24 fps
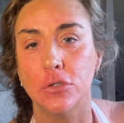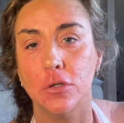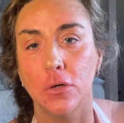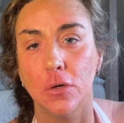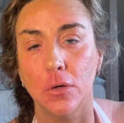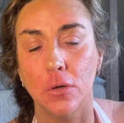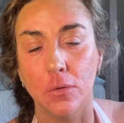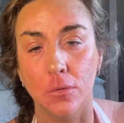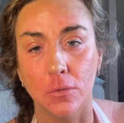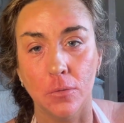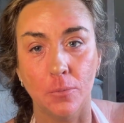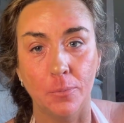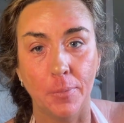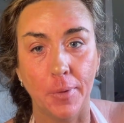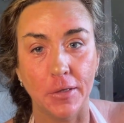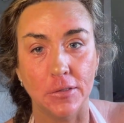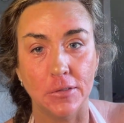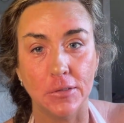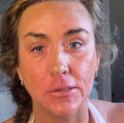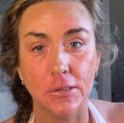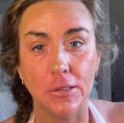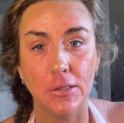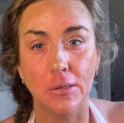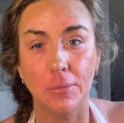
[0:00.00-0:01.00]
So
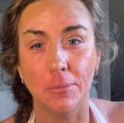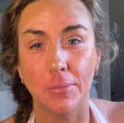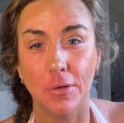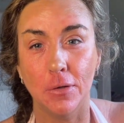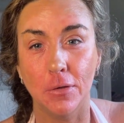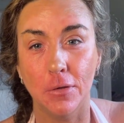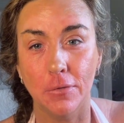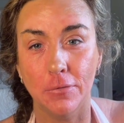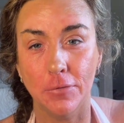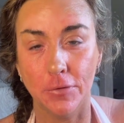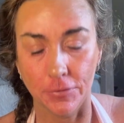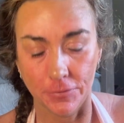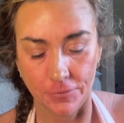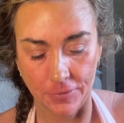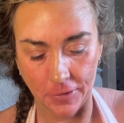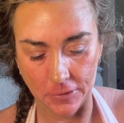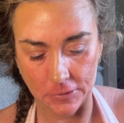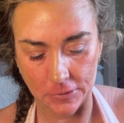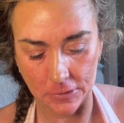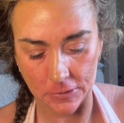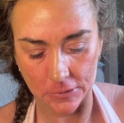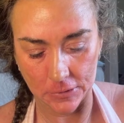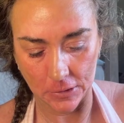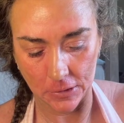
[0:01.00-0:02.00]
basically the middle of your
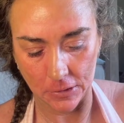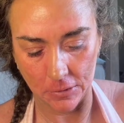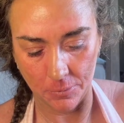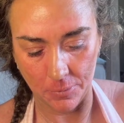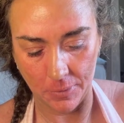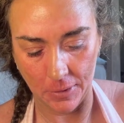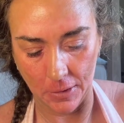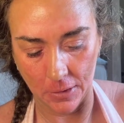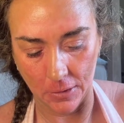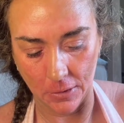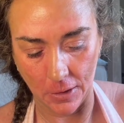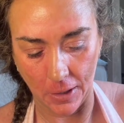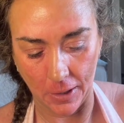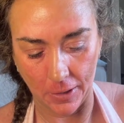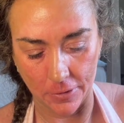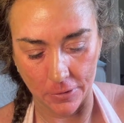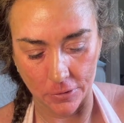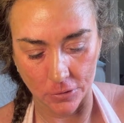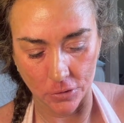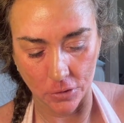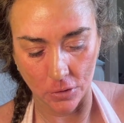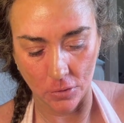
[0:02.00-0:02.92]
face is going to be a lighter